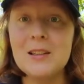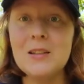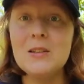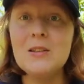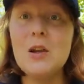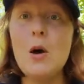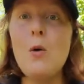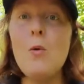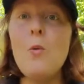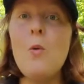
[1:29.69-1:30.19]

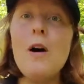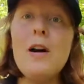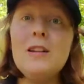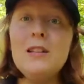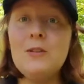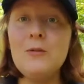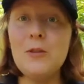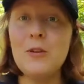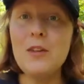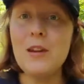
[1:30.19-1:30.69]
So
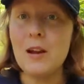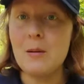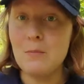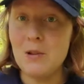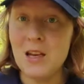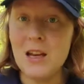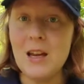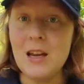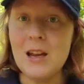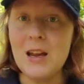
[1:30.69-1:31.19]
one's for them
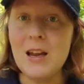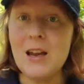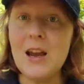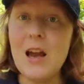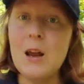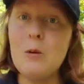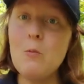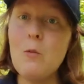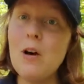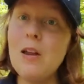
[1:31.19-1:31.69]
eating
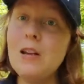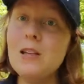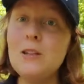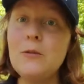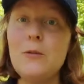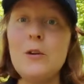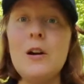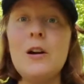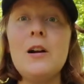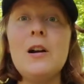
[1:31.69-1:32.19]
and one is
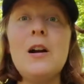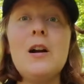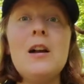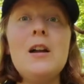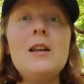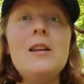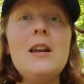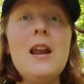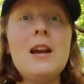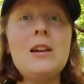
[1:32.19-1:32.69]
for
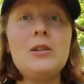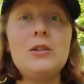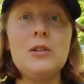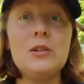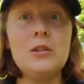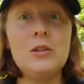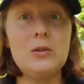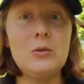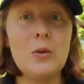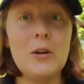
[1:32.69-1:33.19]
nectar
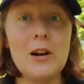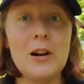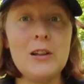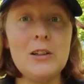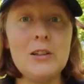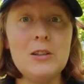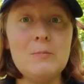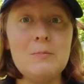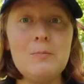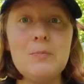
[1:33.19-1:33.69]

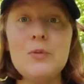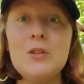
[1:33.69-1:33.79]
storage.